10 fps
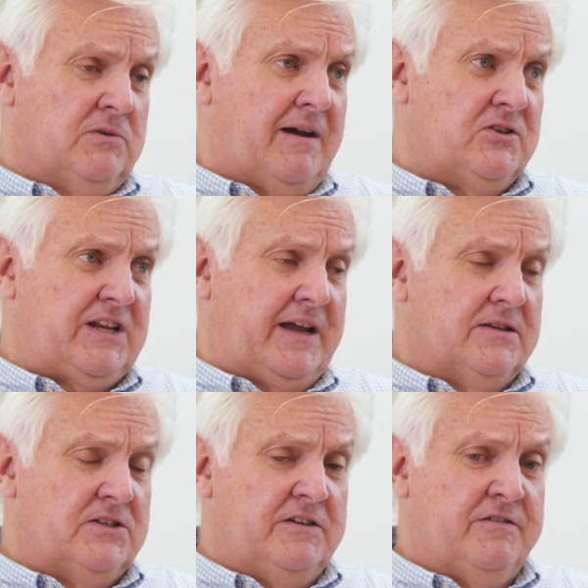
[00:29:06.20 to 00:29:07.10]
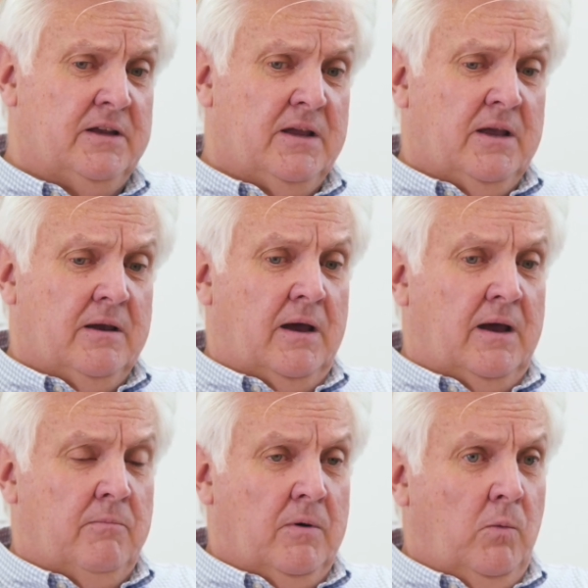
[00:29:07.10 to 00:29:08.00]
to our standards even,
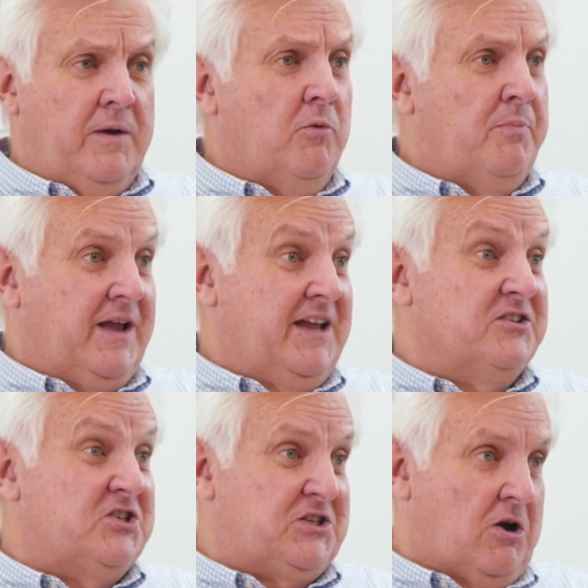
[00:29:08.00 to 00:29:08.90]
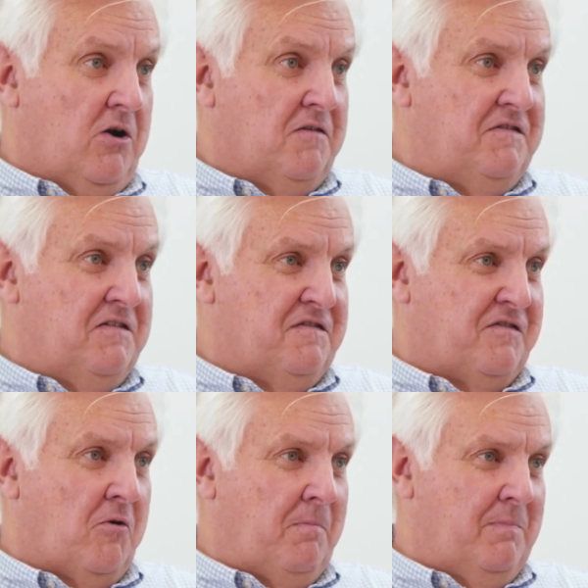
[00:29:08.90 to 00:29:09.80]
we will bring in staff
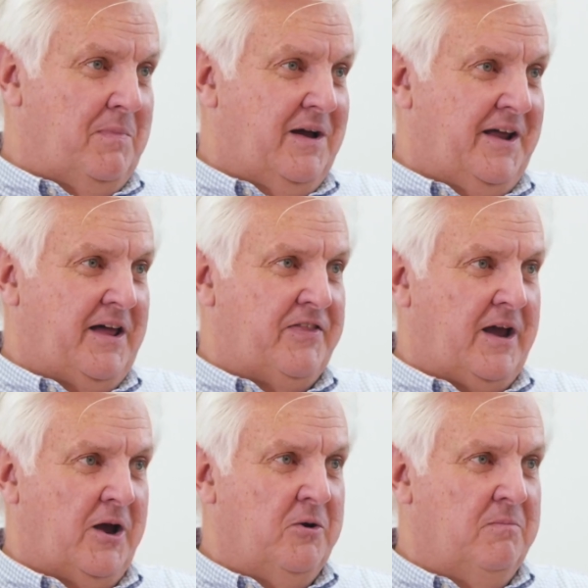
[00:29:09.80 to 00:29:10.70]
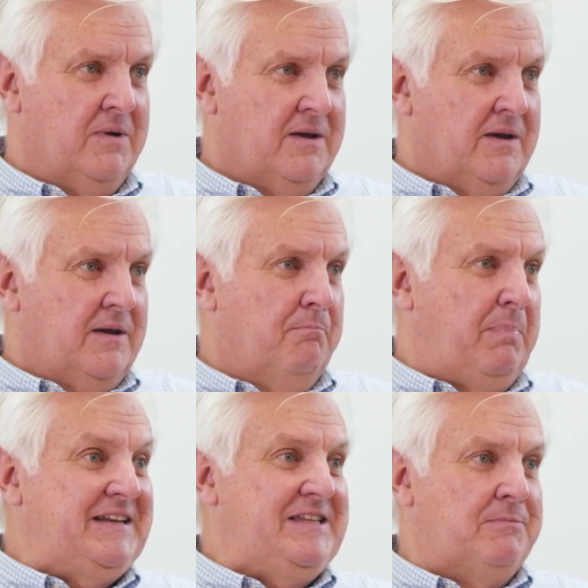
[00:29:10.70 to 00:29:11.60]
from another home,
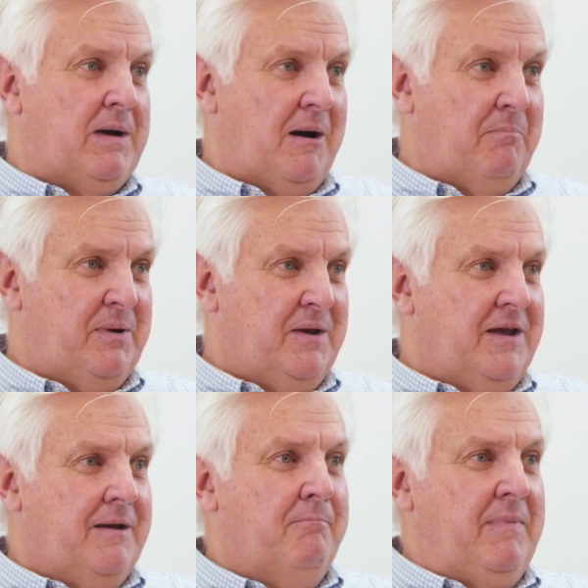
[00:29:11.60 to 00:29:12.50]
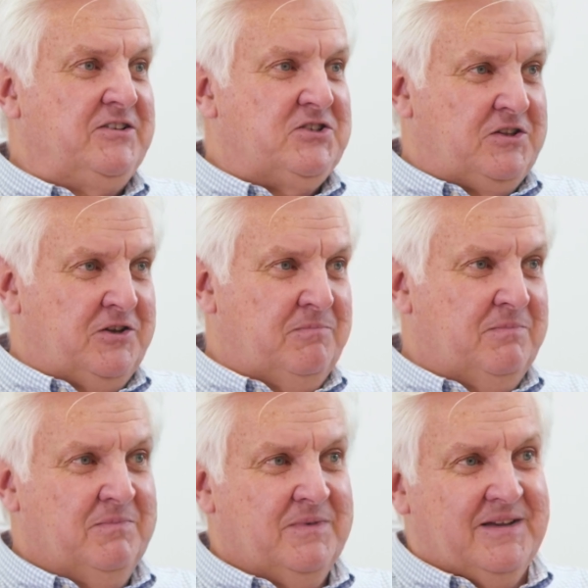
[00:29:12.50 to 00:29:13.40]
buddy them up, mentor
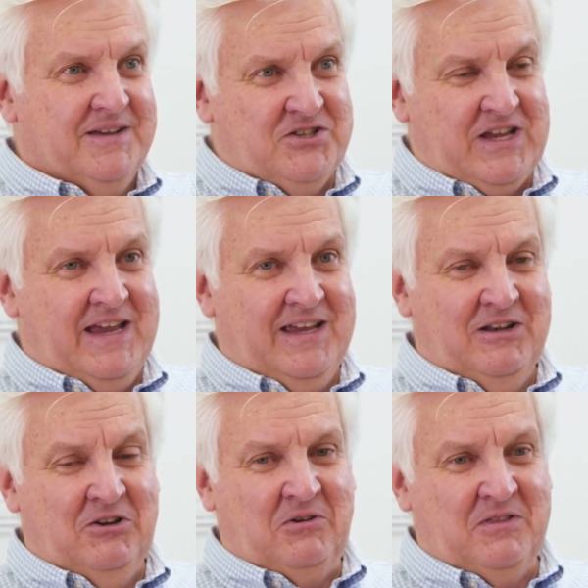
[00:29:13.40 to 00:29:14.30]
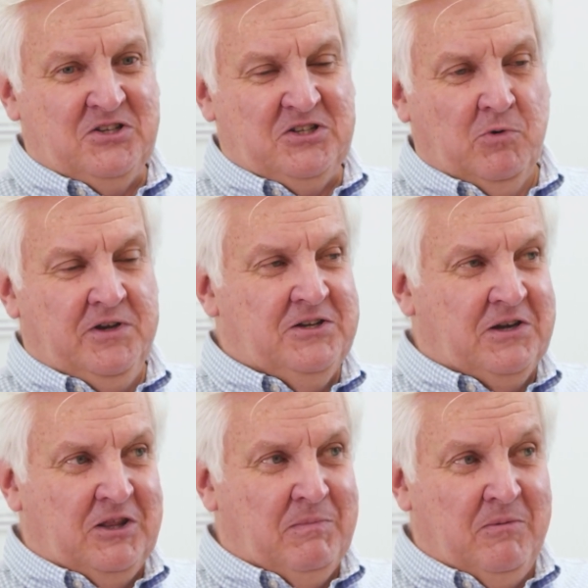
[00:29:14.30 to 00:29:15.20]
them, say, look, this is what you're
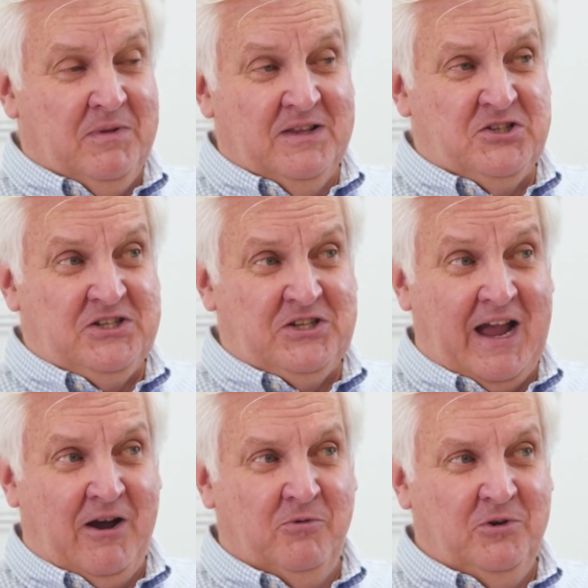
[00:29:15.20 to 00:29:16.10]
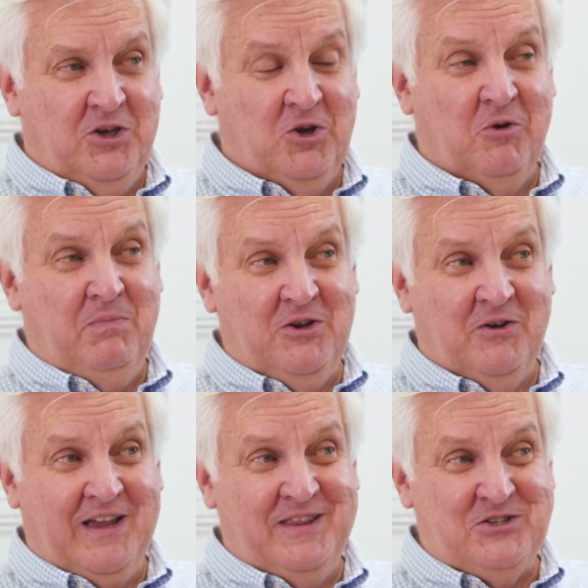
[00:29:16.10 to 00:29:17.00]
doing at the moment, this is how you could be
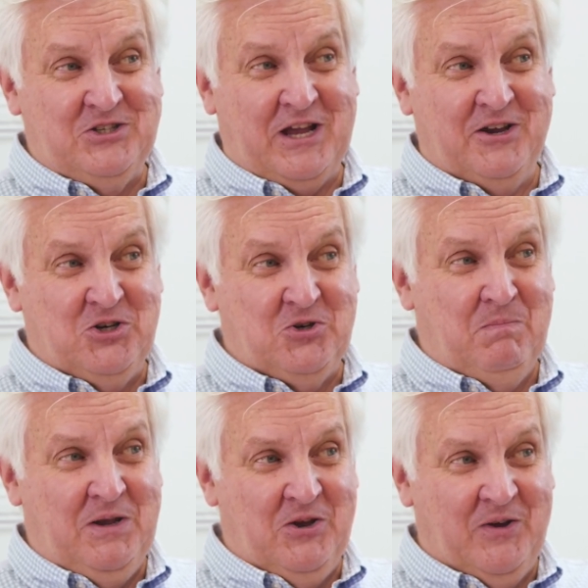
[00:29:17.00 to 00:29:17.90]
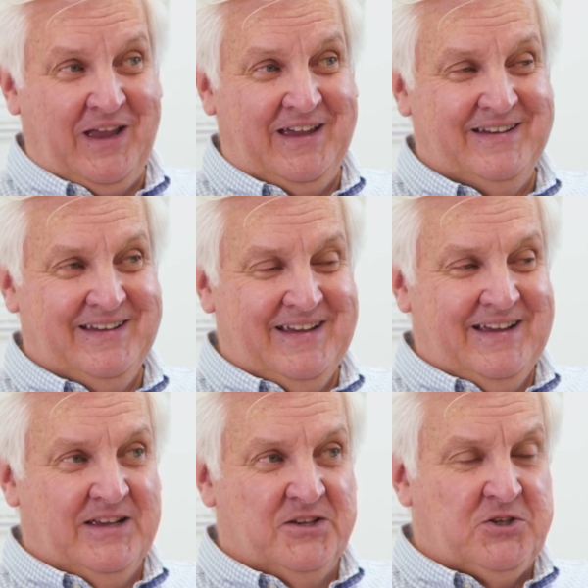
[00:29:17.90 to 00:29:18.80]
doing it, this is how you should be doing it,
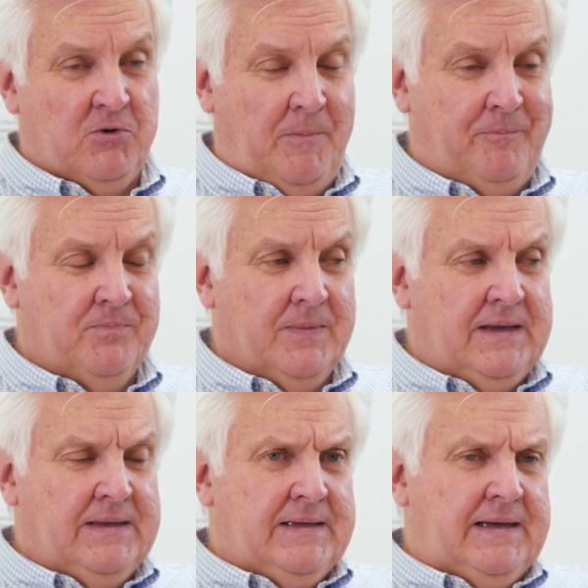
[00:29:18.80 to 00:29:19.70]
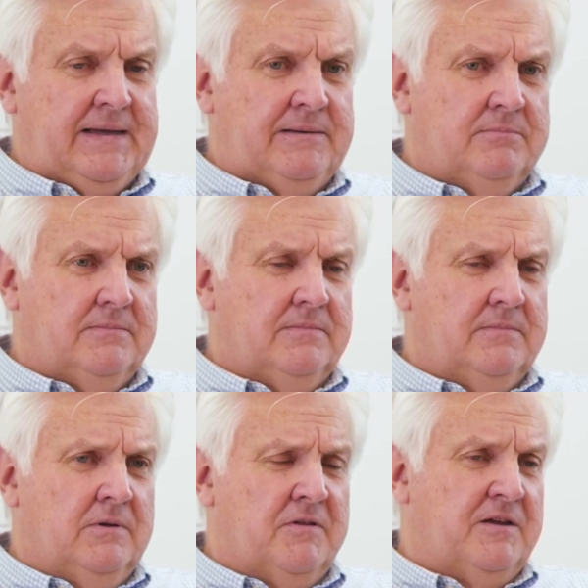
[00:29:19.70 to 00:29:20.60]
and so on.
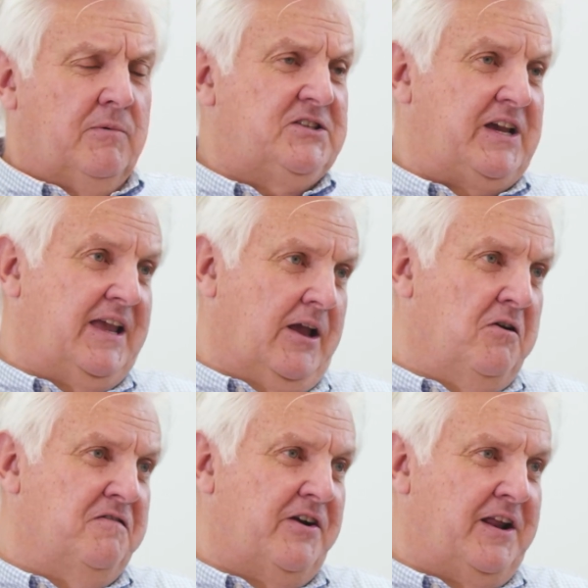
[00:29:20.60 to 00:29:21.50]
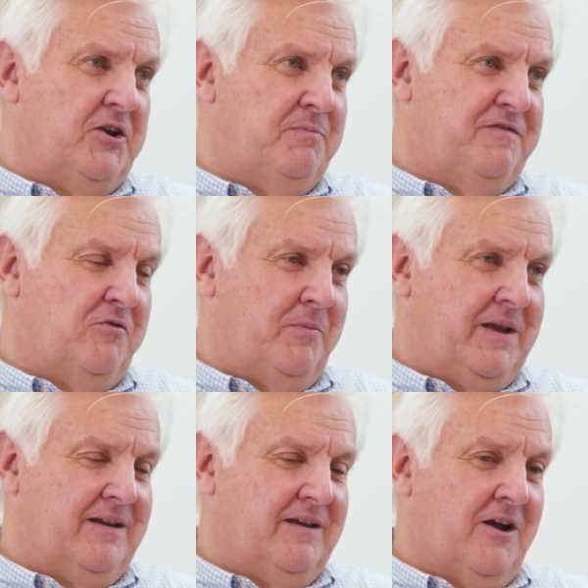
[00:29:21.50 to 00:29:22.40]
The other thing, when taking over an
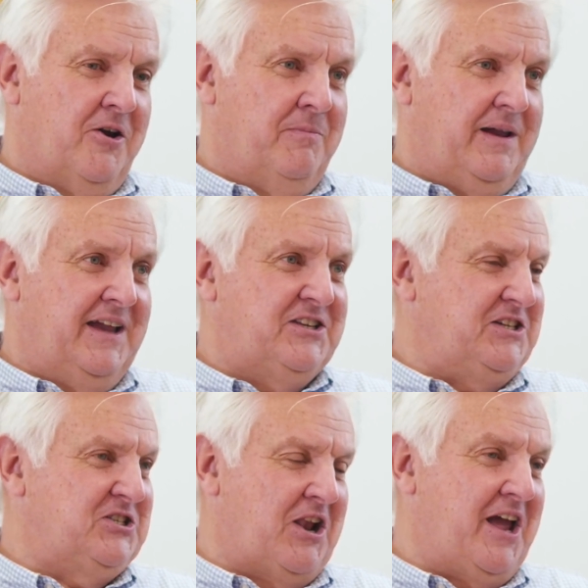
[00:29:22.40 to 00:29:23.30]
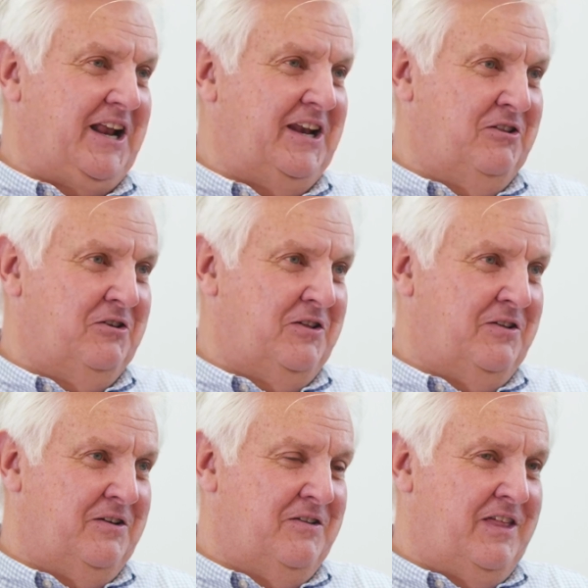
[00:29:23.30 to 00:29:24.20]
underperforming home, it is likely that
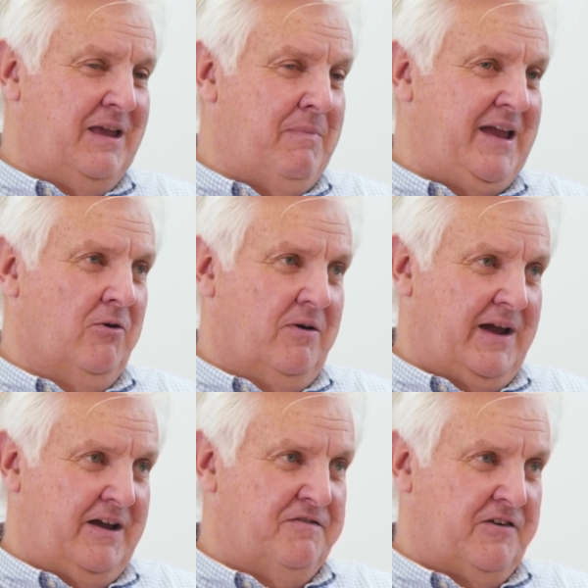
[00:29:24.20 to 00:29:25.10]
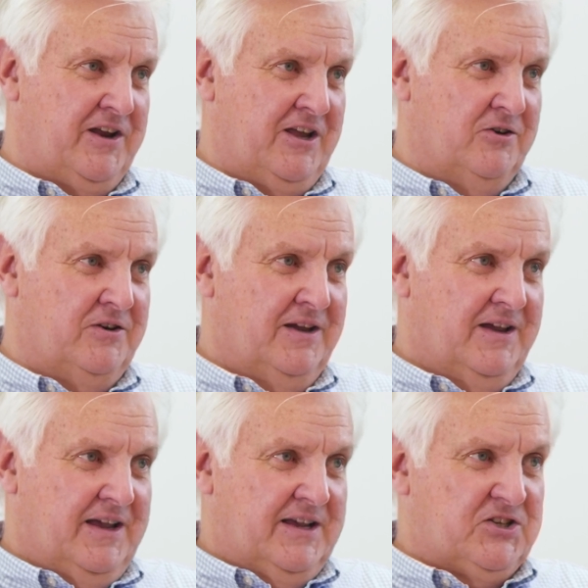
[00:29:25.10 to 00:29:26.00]
they may not have very good
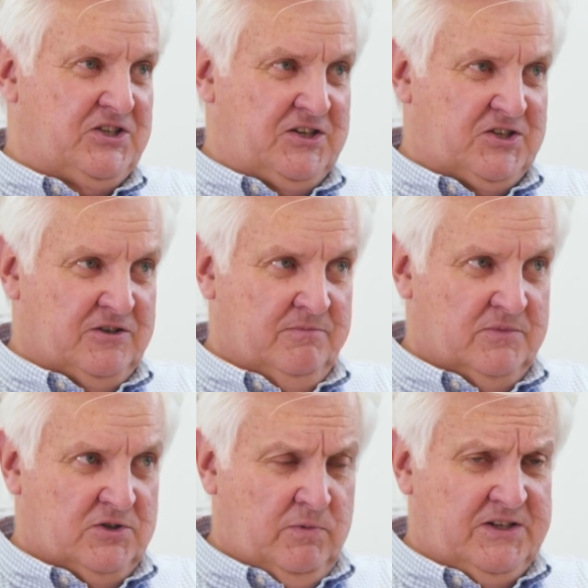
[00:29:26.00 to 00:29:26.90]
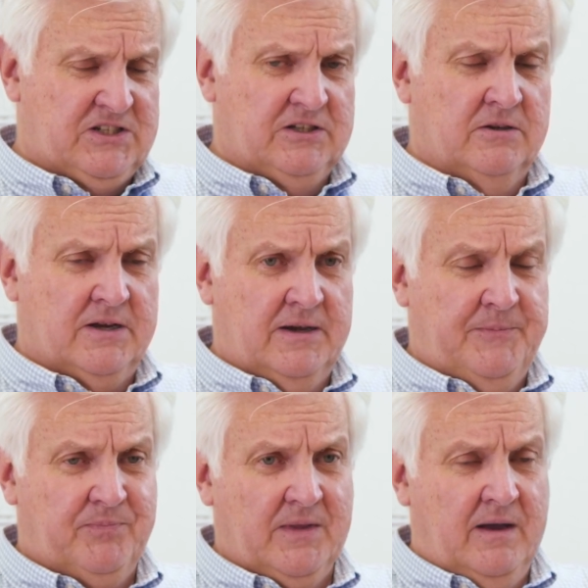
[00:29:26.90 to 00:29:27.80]
systems. We still look at